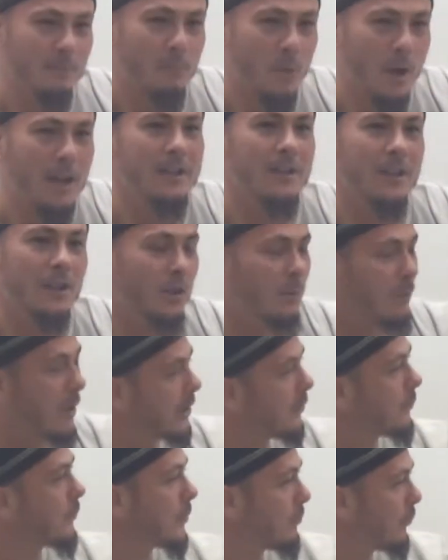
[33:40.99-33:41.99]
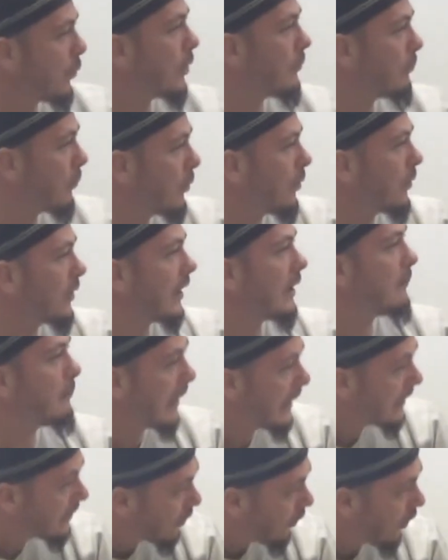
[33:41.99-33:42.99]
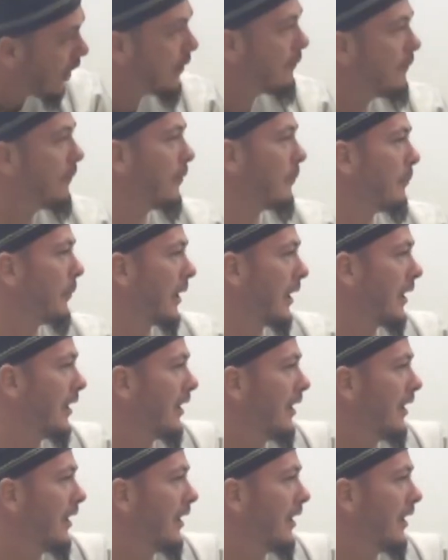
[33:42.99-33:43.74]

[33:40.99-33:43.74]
my situation was more important. He made time for me.